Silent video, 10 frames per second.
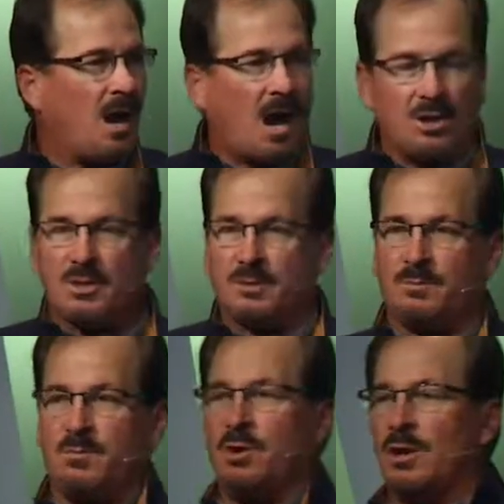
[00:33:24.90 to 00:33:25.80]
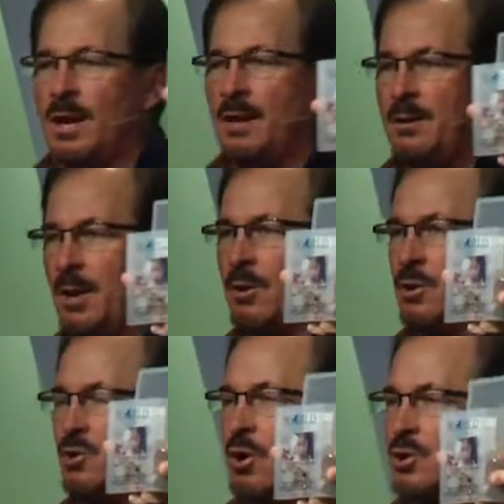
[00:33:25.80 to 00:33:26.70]
I just turn it in here at
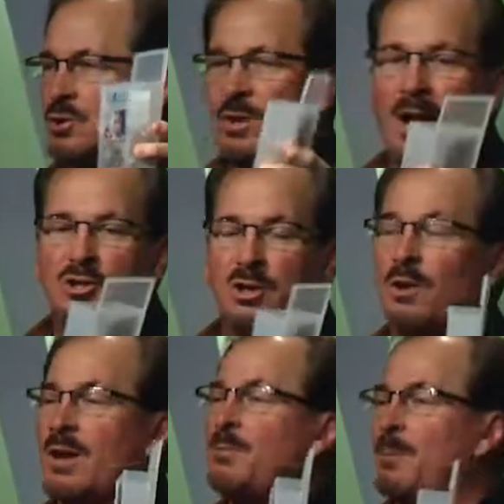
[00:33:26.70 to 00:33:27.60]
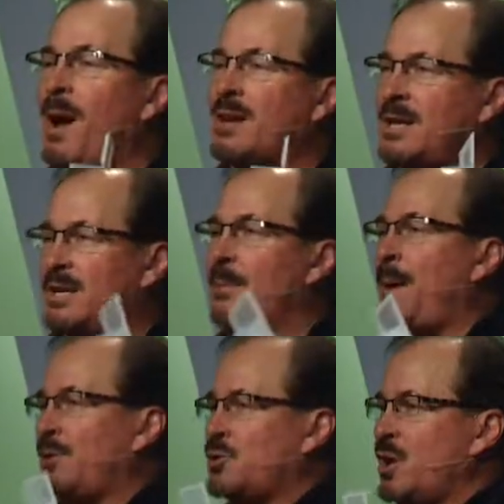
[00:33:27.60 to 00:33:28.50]
the church. I actually don't give them the box. I dump
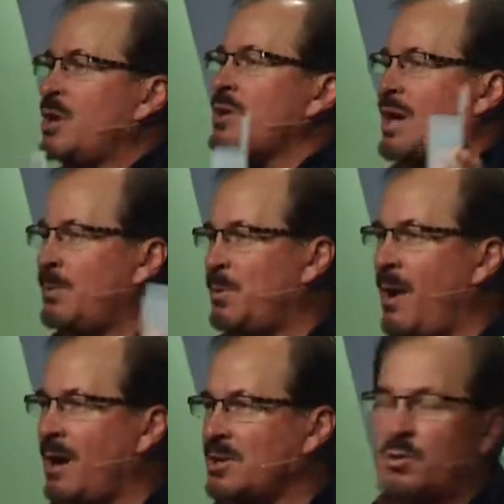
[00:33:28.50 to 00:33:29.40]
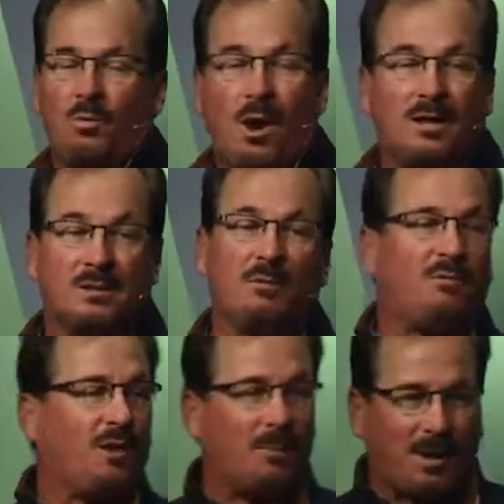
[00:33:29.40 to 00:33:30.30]
out the change. I keep the box. You know why? Because I'm going to
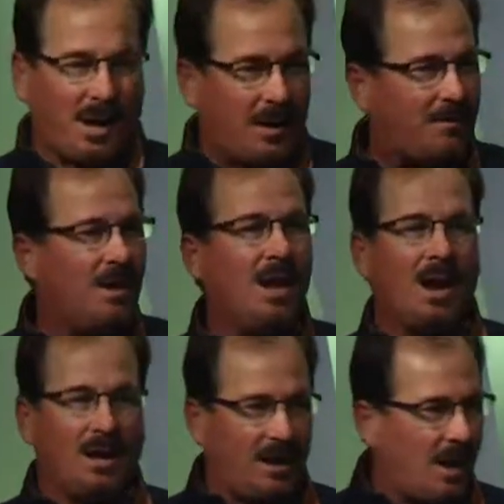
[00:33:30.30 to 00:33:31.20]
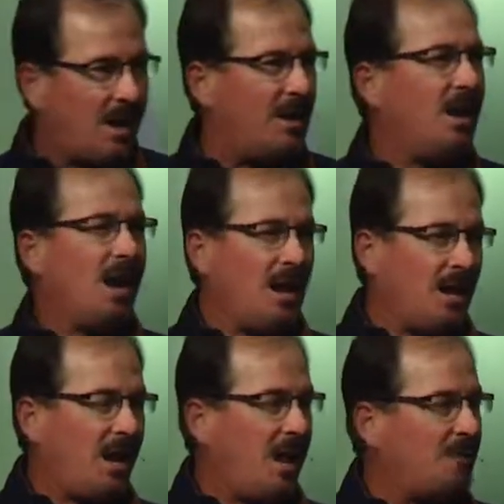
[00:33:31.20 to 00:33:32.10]
fill it up again and again and
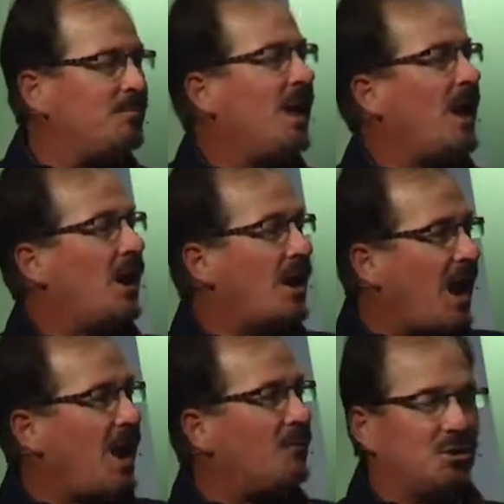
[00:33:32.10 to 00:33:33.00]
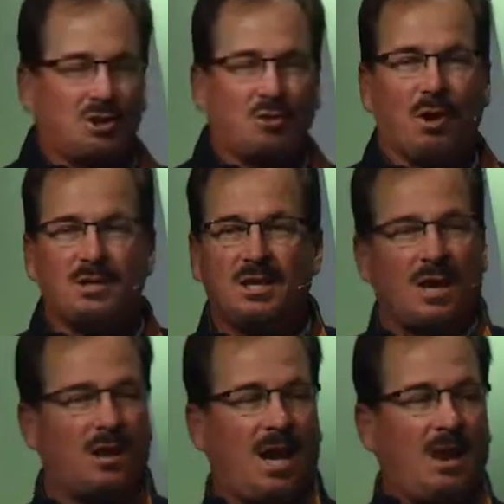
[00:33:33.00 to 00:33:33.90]
again. And on average, it's a crazy
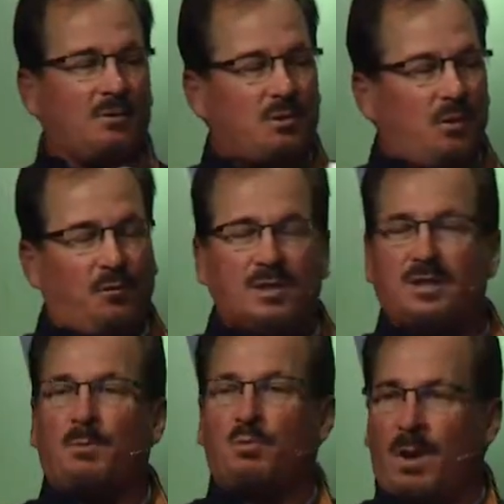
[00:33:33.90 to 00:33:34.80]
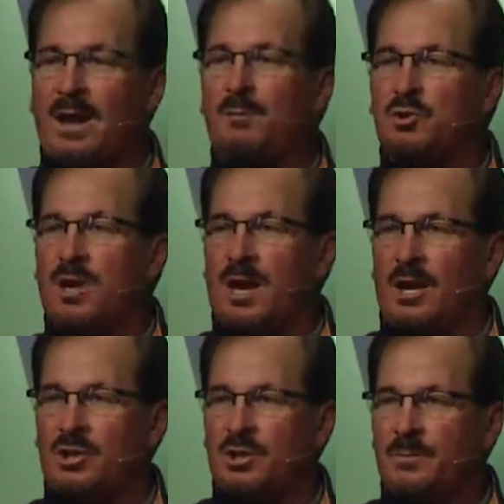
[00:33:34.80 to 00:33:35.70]
thing. On an average, if you fill this up with random
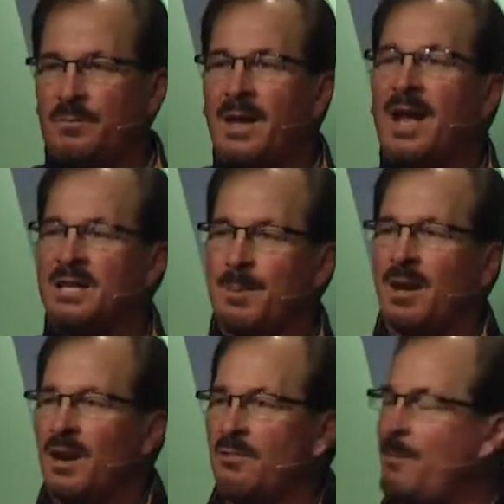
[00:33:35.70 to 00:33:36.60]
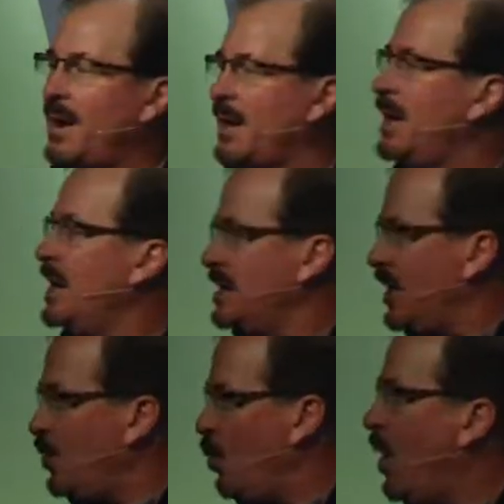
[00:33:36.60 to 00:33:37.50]
change, it's about enough money to
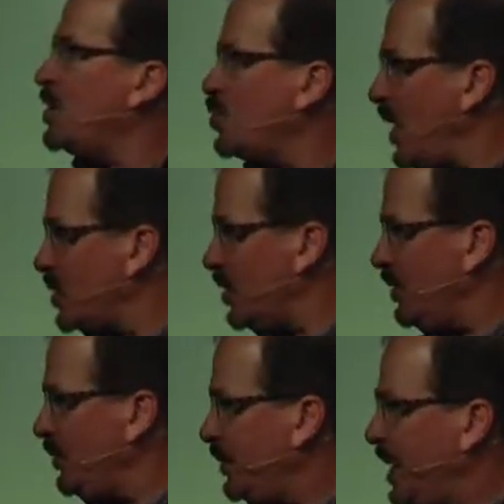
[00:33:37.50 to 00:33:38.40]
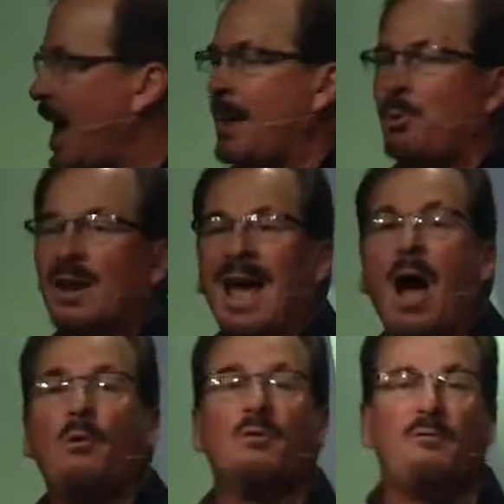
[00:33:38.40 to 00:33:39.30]
get one treasure and put it
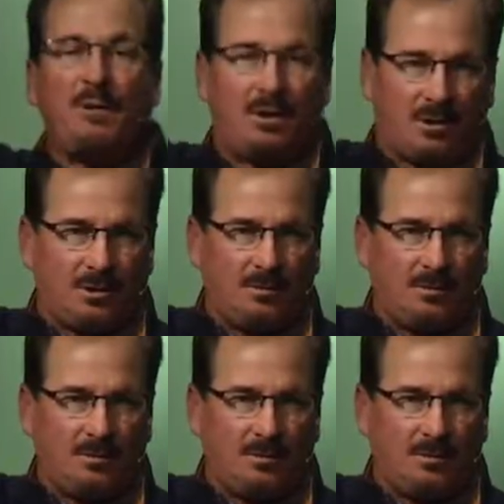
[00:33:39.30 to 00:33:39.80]
out in the field